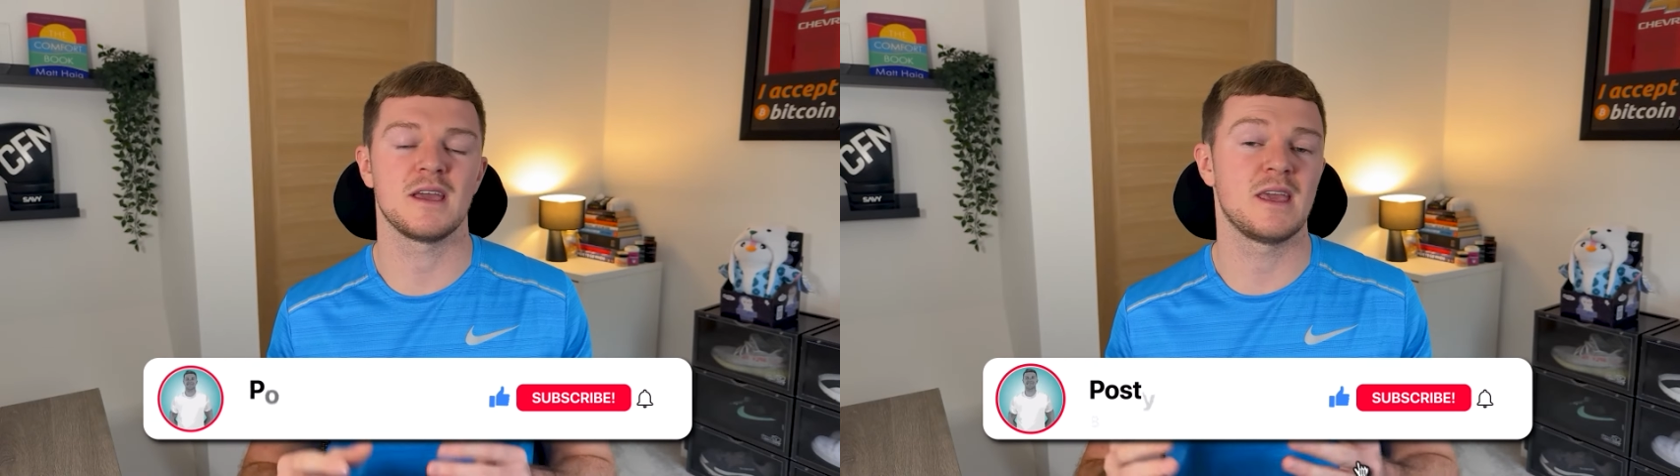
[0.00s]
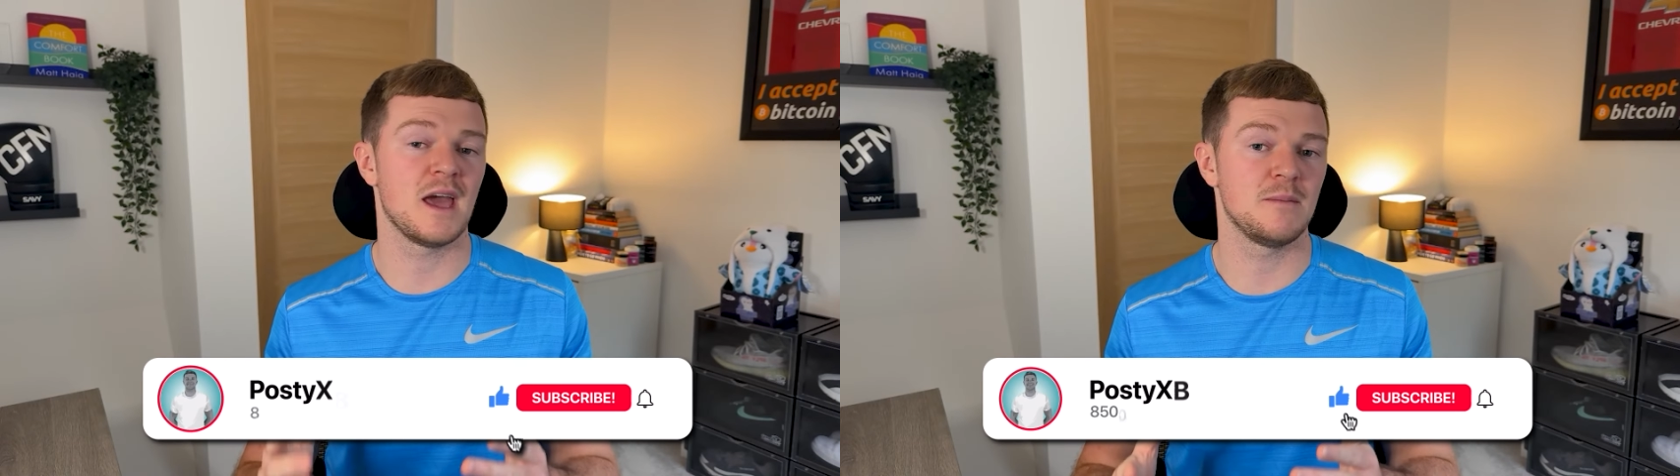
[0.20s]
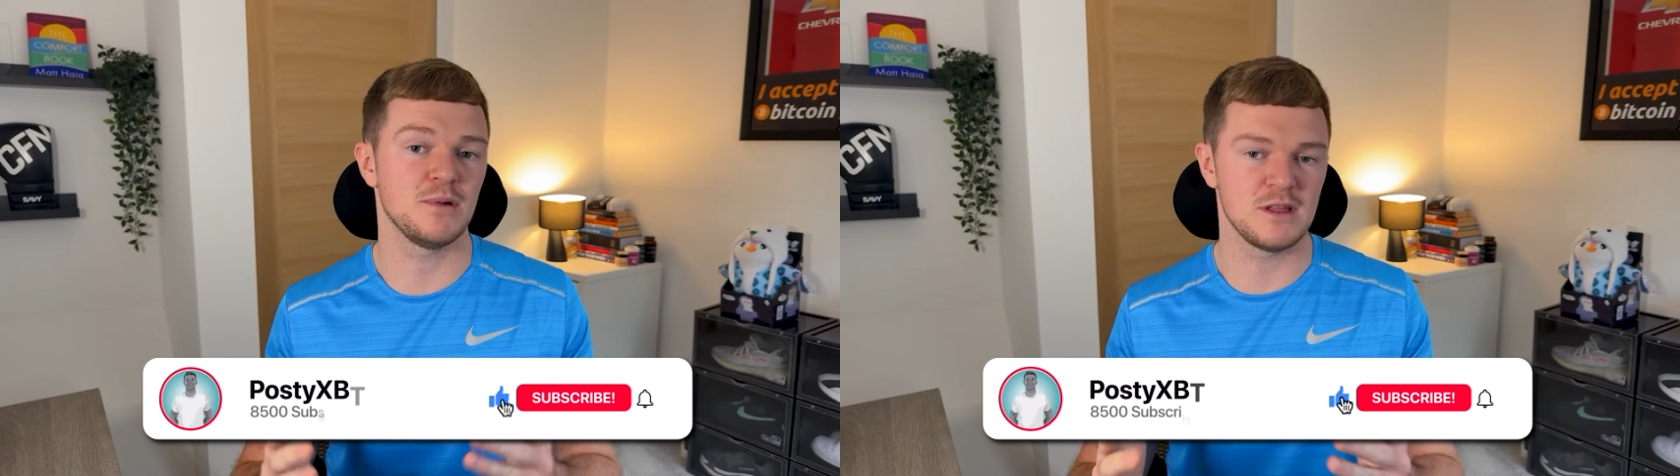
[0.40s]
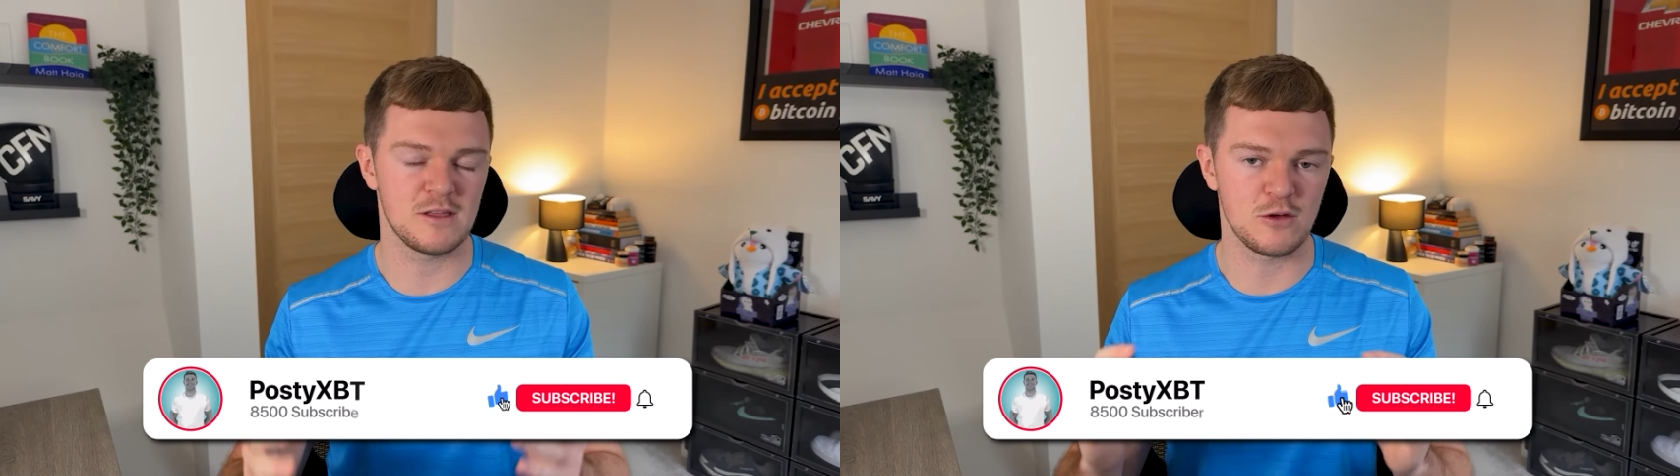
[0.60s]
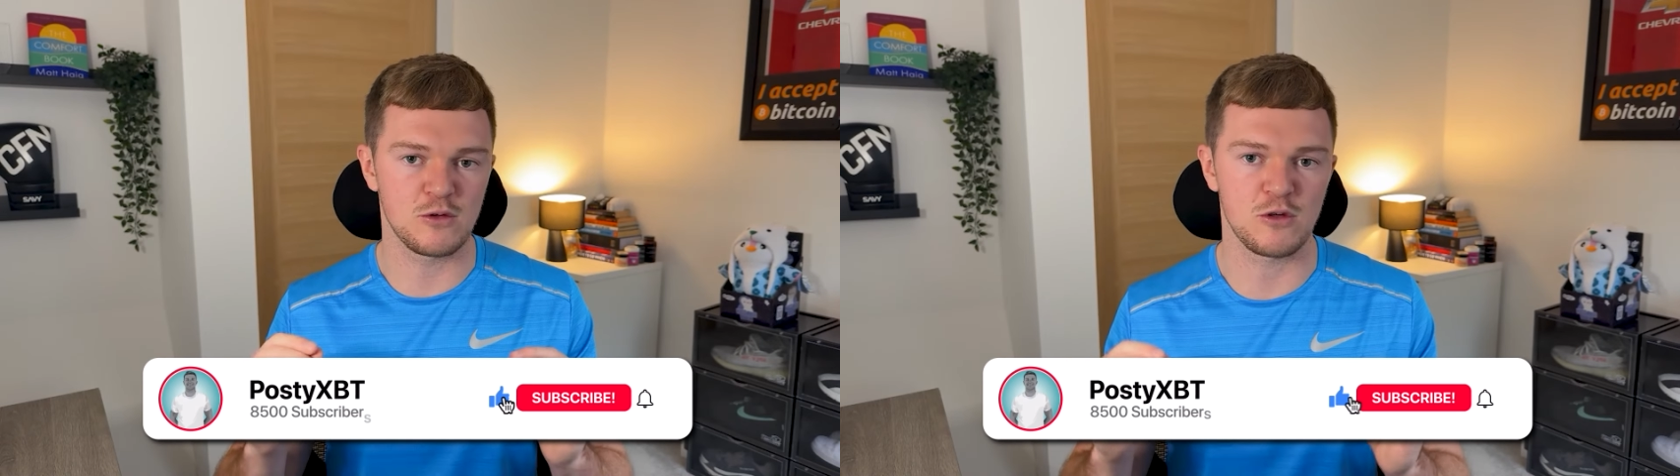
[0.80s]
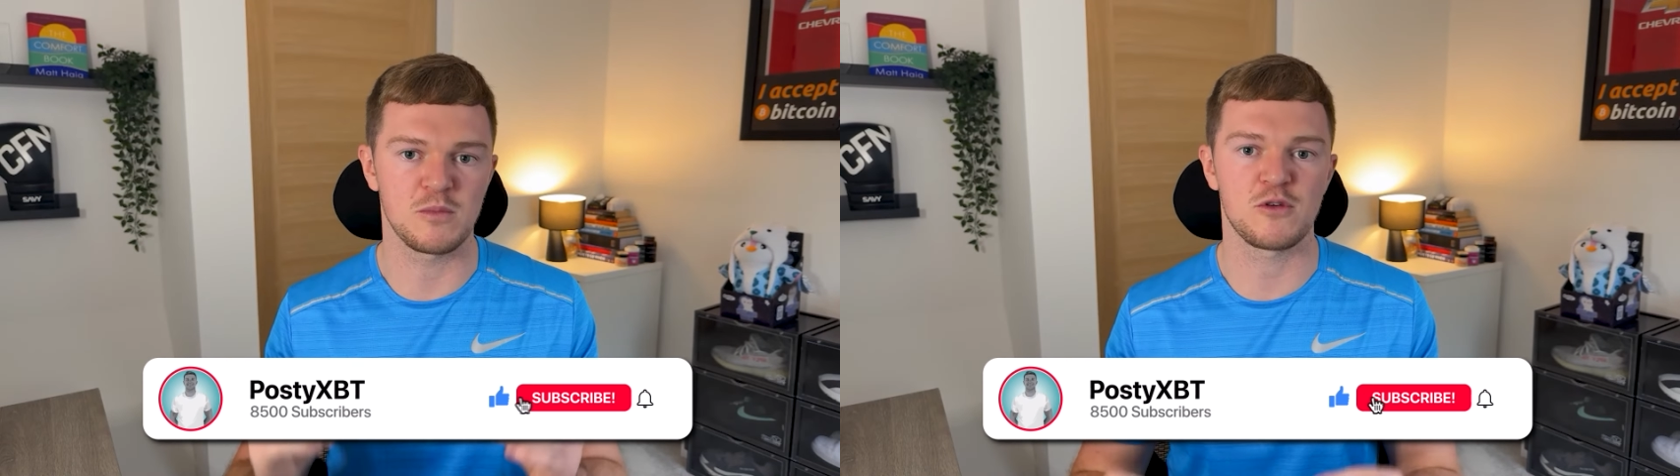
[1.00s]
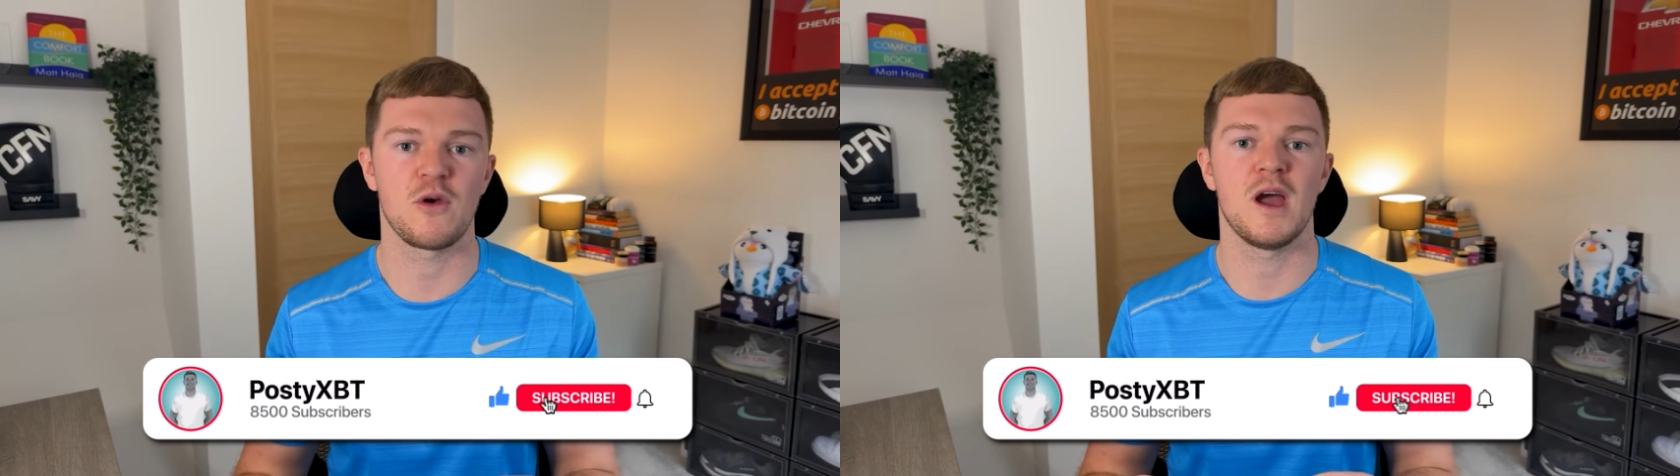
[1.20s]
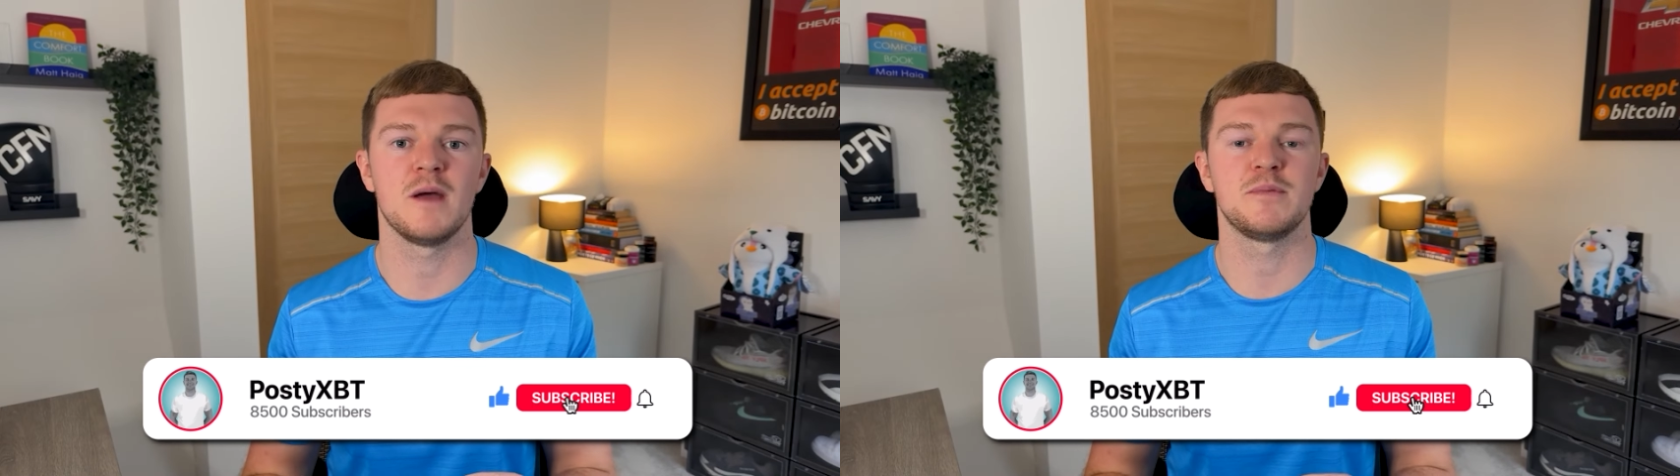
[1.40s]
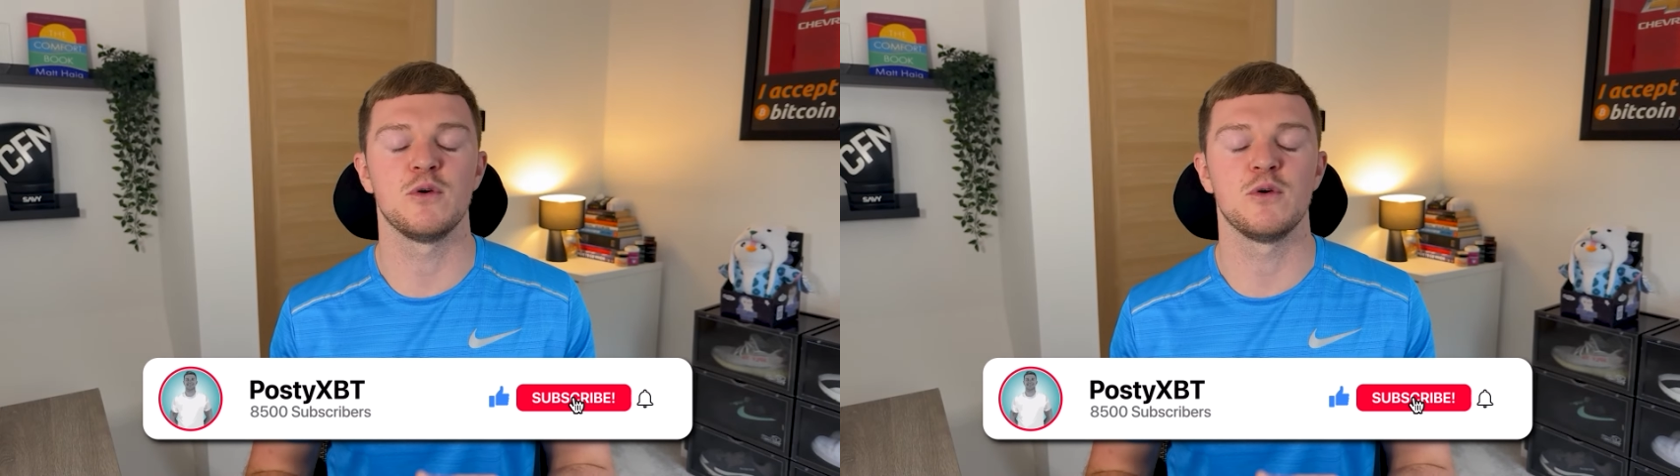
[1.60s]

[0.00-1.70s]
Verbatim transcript: Again, please do subscribe.